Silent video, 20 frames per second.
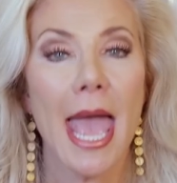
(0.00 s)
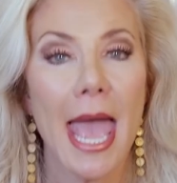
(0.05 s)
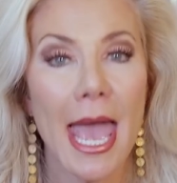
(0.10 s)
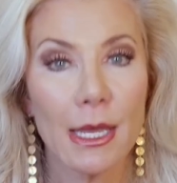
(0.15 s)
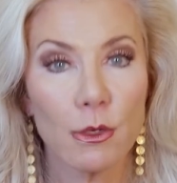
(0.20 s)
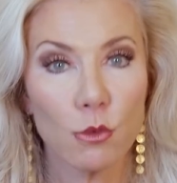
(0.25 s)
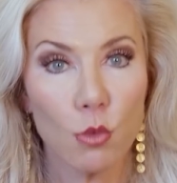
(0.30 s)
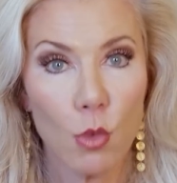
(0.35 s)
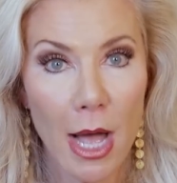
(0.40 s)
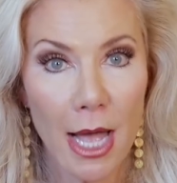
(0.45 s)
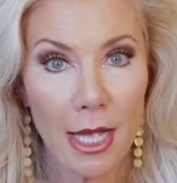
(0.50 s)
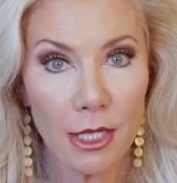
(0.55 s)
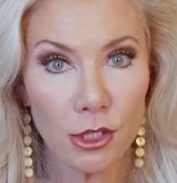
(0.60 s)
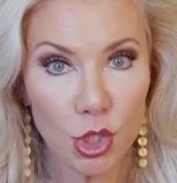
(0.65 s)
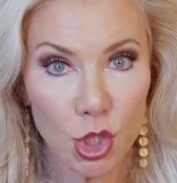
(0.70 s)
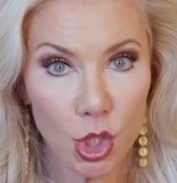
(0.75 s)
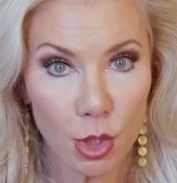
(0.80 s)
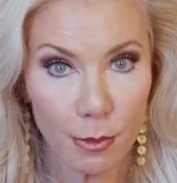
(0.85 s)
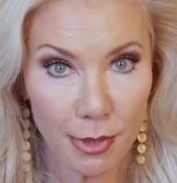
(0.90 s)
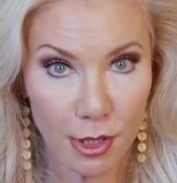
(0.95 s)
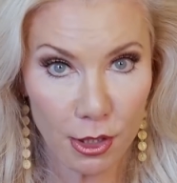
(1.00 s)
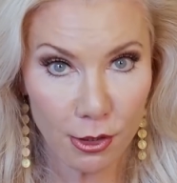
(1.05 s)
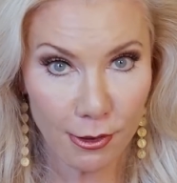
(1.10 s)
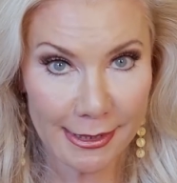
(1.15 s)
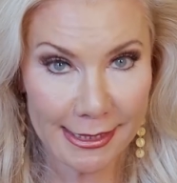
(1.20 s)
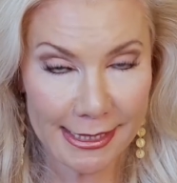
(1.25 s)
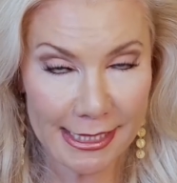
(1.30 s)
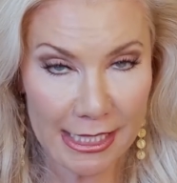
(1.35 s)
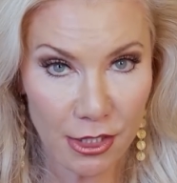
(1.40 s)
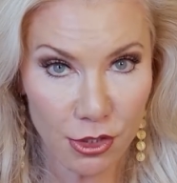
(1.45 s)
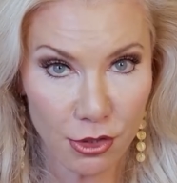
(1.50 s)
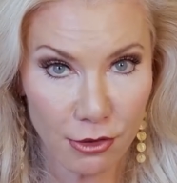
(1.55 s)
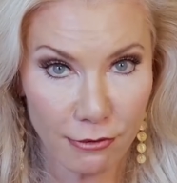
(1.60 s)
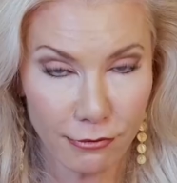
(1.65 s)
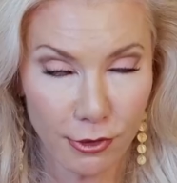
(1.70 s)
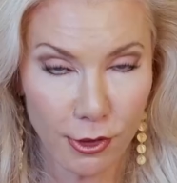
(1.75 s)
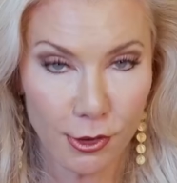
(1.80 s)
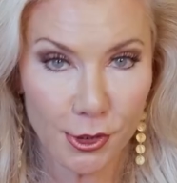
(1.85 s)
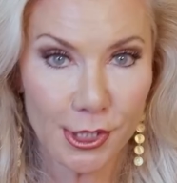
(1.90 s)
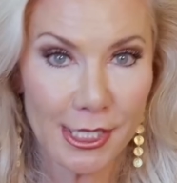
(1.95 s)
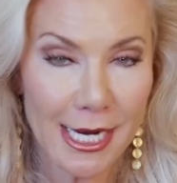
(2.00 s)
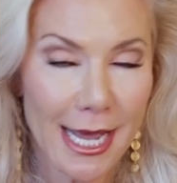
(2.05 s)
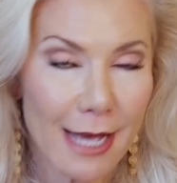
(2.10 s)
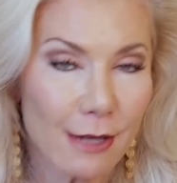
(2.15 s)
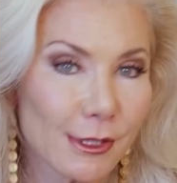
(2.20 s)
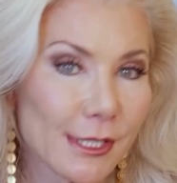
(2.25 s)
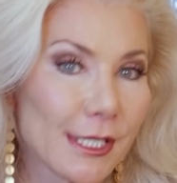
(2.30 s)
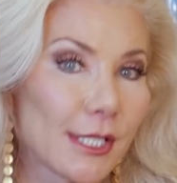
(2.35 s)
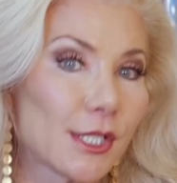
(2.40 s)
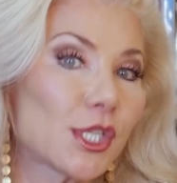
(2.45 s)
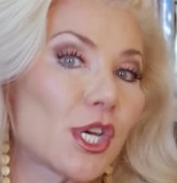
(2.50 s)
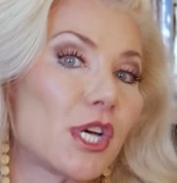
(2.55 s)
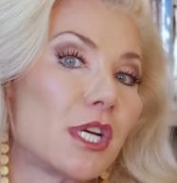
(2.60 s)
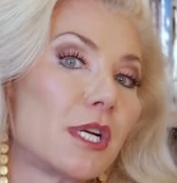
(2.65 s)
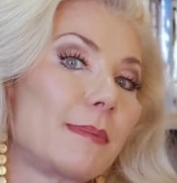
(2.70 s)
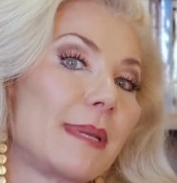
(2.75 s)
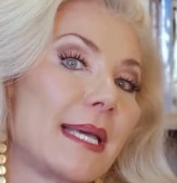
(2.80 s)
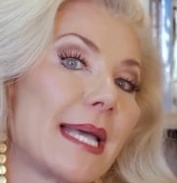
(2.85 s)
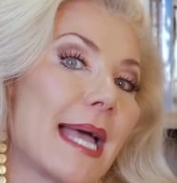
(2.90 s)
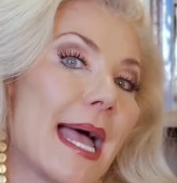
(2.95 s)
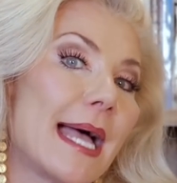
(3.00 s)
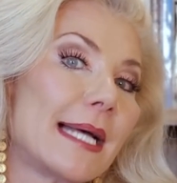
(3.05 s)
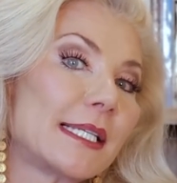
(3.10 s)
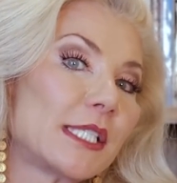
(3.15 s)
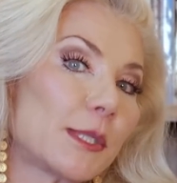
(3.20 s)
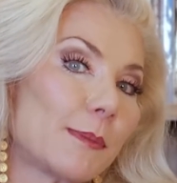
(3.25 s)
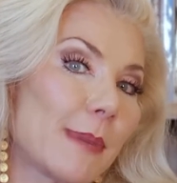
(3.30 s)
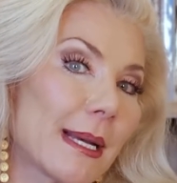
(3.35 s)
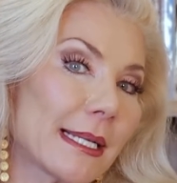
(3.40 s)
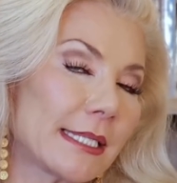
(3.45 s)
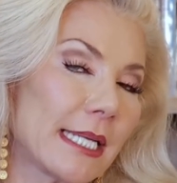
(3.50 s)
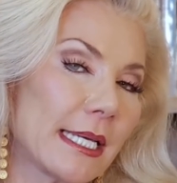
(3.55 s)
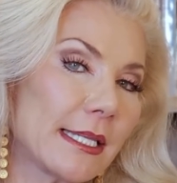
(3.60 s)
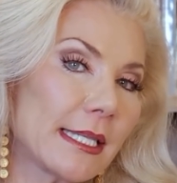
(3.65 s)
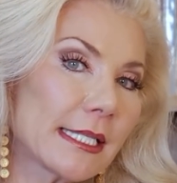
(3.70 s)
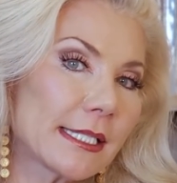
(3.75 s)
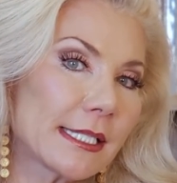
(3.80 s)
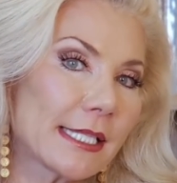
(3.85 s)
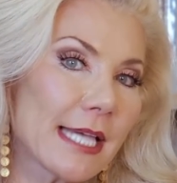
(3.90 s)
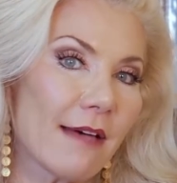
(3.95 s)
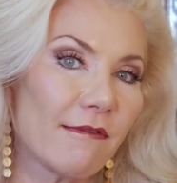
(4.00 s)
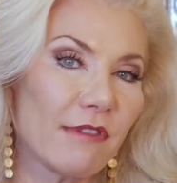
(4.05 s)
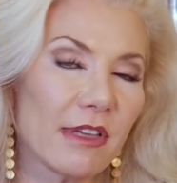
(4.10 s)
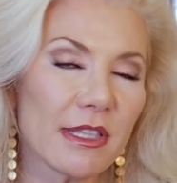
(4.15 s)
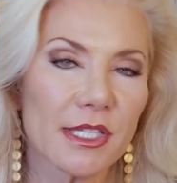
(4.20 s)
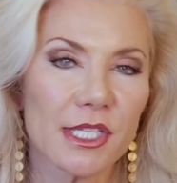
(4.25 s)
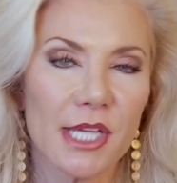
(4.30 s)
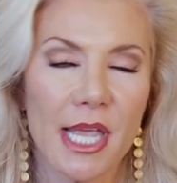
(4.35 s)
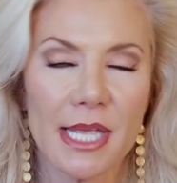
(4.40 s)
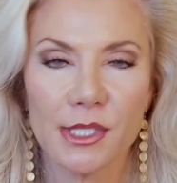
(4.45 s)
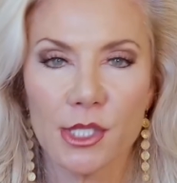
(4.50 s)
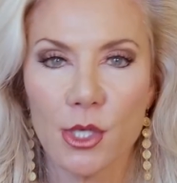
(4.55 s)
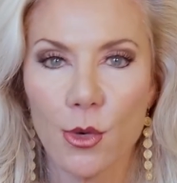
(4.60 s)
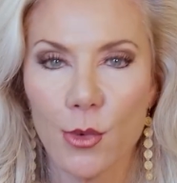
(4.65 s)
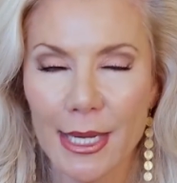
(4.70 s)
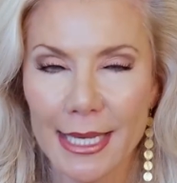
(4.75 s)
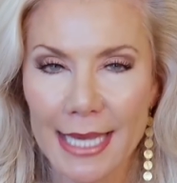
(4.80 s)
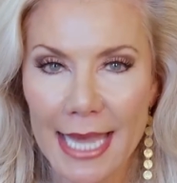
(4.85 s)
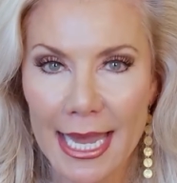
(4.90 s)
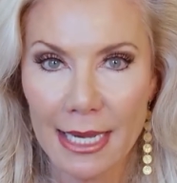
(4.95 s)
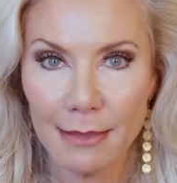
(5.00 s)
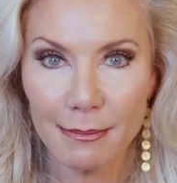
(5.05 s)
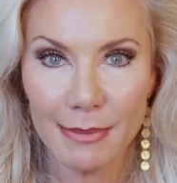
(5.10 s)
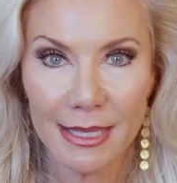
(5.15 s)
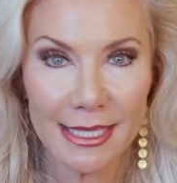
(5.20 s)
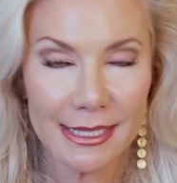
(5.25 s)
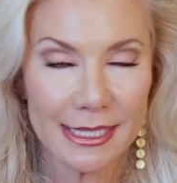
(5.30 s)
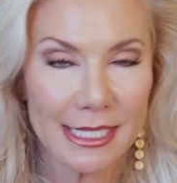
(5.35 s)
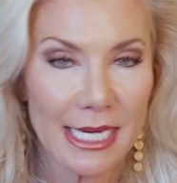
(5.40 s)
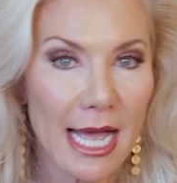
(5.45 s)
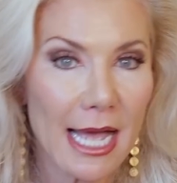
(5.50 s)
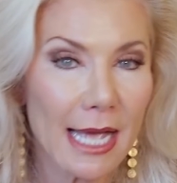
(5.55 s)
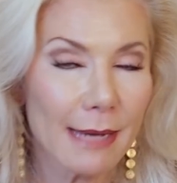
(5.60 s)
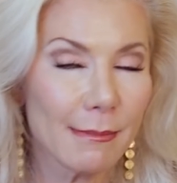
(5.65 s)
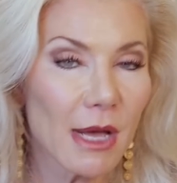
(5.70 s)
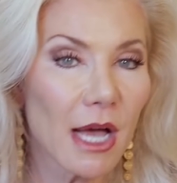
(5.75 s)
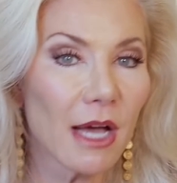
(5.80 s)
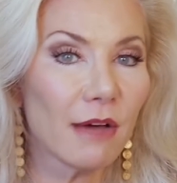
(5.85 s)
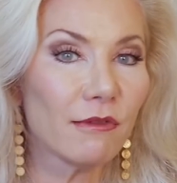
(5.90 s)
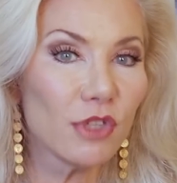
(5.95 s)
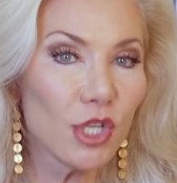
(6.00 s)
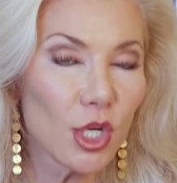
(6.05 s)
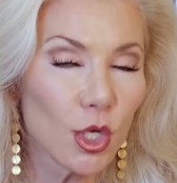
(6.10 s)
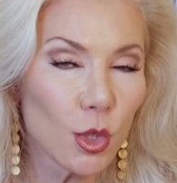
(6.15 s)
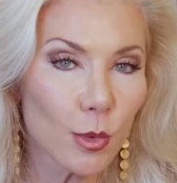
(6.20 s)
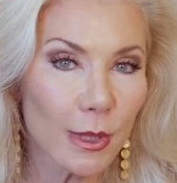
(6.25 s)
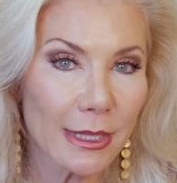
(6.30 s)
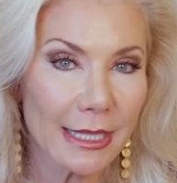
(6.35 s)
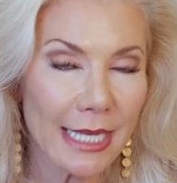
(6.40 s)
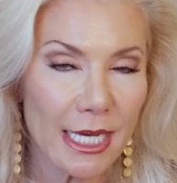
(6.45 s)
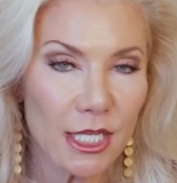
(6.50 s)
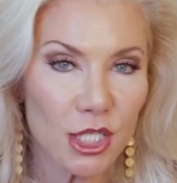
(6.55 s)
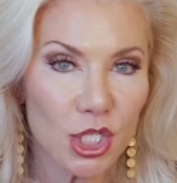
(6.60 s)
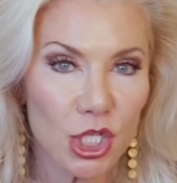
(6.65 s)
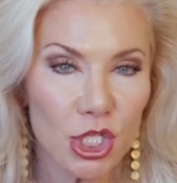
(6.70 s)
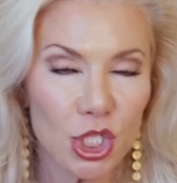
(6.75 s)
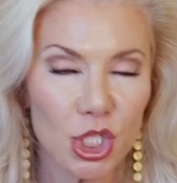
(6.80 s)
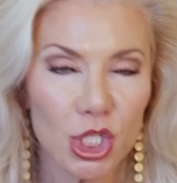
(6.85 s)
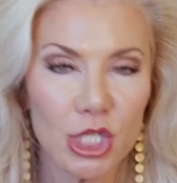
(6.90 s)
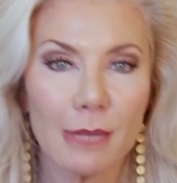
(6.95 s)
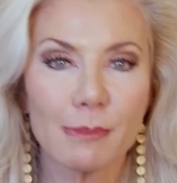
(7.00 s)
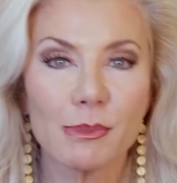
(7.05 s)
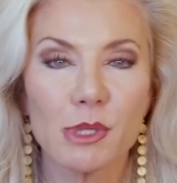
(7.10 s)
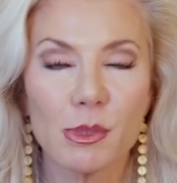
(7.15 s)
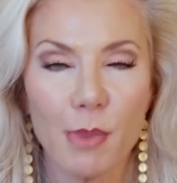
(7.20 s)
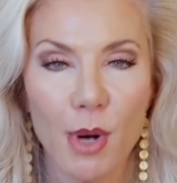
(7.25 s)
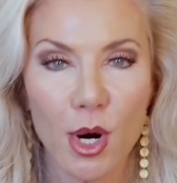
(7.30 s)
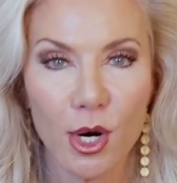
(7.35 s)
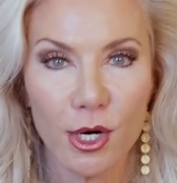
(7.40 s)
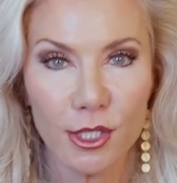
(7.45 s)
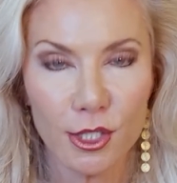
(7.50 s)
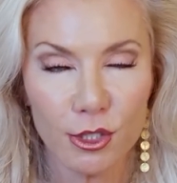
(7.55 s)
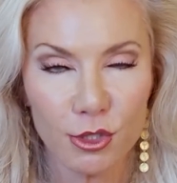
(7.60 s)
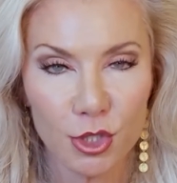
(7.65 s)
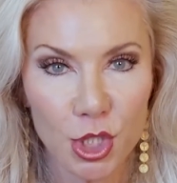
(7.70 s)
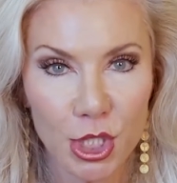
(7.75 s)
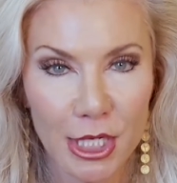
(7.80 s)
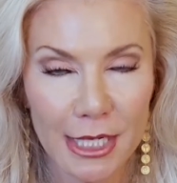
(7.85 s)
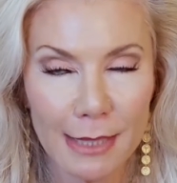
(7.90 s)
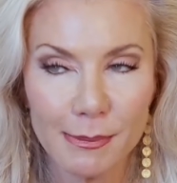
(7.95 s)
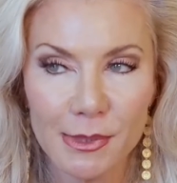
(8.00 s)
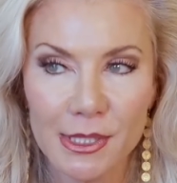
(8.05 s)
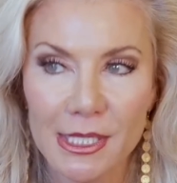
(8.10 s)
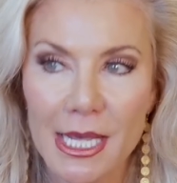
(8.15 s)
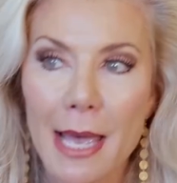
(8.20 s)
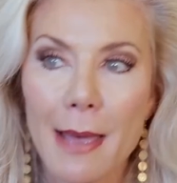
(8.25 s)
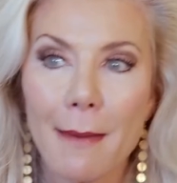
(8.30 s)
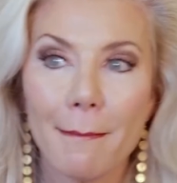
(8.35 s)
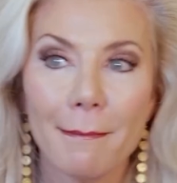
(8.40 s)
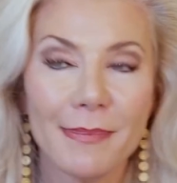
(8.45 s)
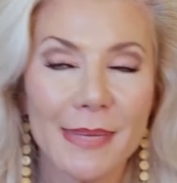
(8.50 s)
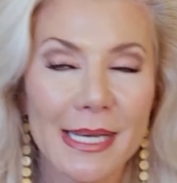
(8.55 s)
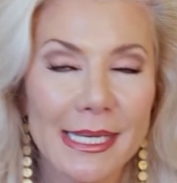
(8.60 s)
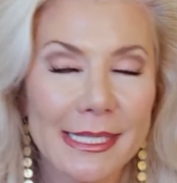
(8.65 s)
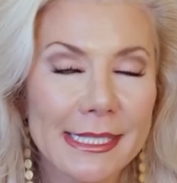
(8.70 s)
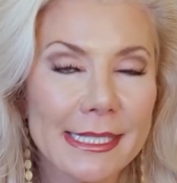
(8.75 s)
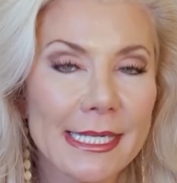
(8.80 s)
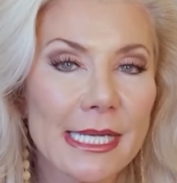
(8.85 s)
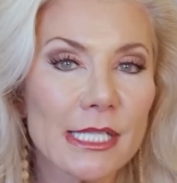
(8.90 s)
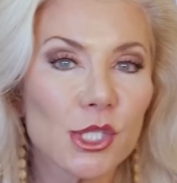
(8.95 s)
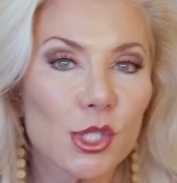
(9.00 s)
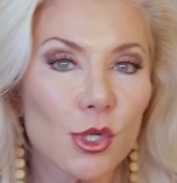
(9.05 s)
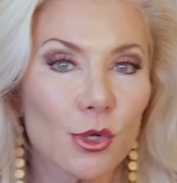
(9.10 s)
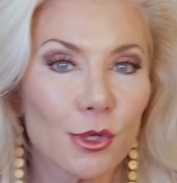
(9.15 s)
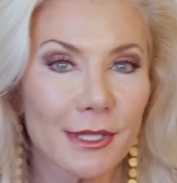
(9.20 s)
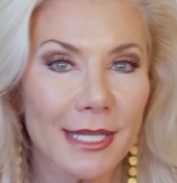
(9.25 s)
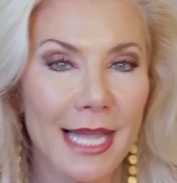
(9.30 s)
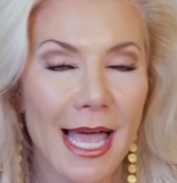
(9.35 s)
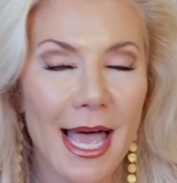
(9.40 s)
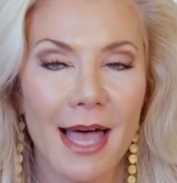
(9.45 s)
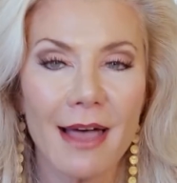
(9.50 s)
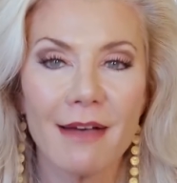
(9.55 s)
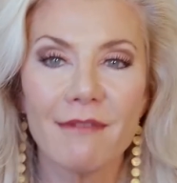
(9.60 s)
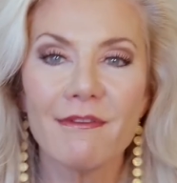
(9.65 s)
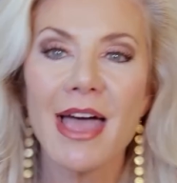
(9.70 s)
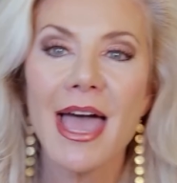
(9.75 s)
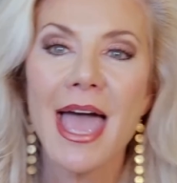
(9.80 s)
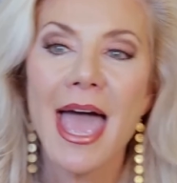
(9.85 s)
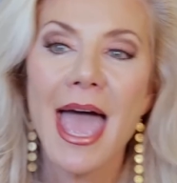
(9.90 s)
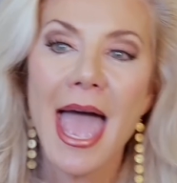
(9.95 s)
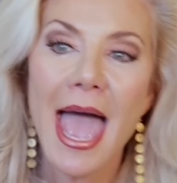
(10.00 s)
And while Jupiter is in your first house, it's going to be aspecting the seventh. So it can be a time of new relationships, partnerships, business or love.